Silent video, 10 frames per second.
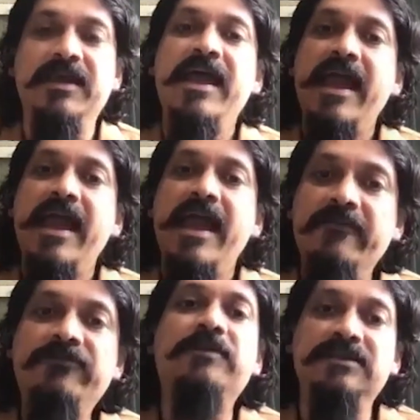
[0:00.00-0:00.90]

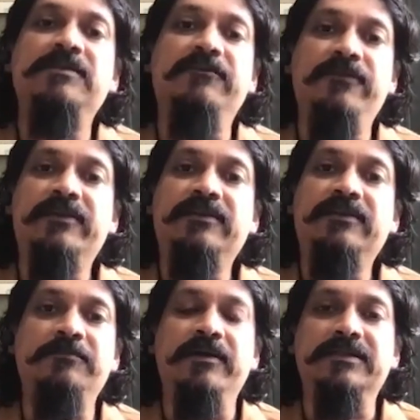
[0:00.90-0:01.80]
everyone has been affected by
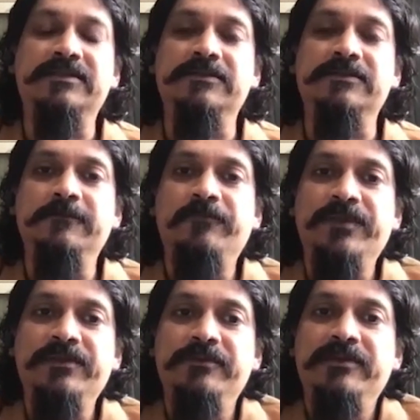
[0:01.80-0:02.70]
it so you know
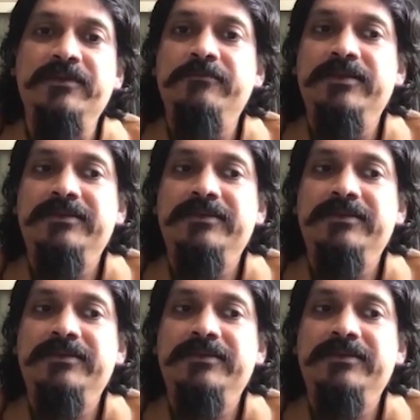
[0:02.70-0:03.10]
when you're being